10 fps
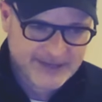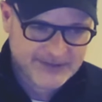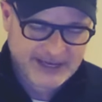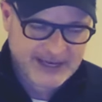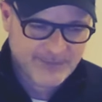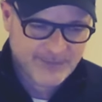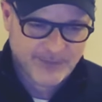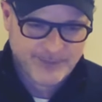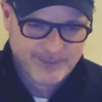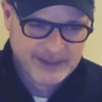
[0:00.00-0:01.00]
came
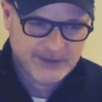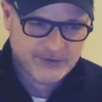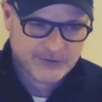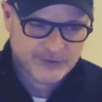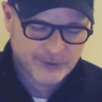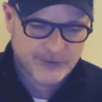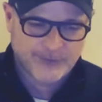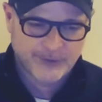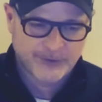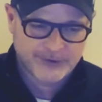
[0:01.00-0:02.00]
from being
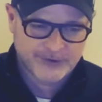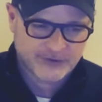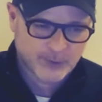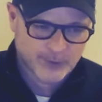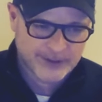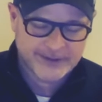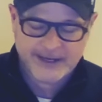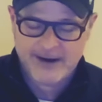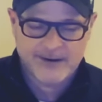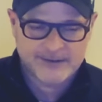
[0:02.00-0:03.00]
truthful to the story and the
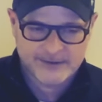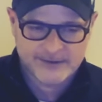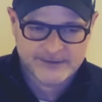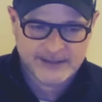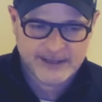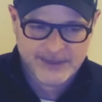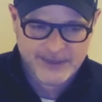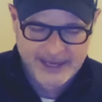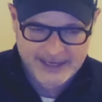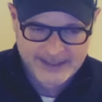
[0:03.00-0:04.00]
characters, and
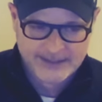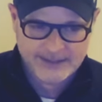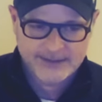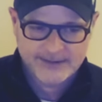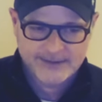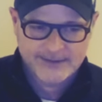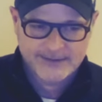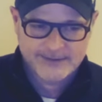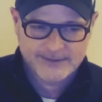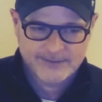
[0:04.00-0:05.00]
then
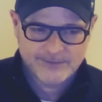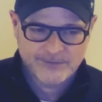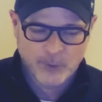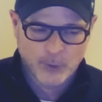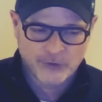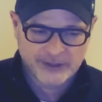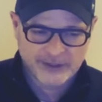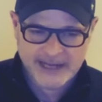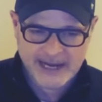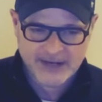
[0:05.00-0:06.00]
forging
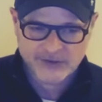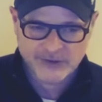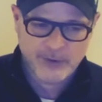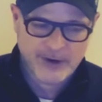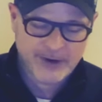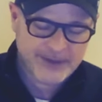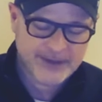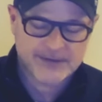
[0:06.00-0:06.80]
an action around that.